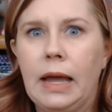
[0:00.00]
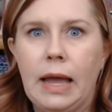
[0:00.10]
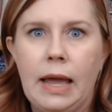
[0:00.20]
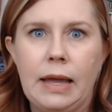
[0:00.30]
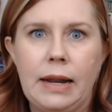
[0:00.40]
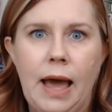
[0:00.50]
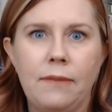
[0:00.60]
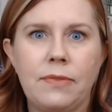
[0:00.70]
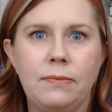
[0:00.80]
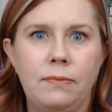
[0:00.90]
and
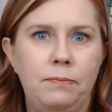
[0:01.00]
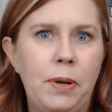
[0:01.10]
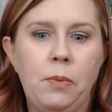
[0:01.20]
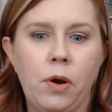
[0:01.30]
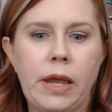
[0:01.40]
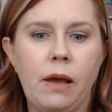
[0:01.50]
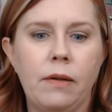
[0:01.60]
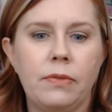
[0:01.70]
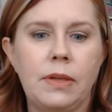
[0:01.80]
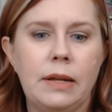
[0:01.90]
have be working
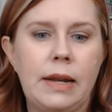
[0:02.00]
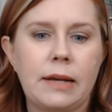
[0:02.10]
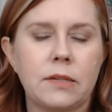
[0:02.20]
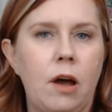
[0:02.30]
on the next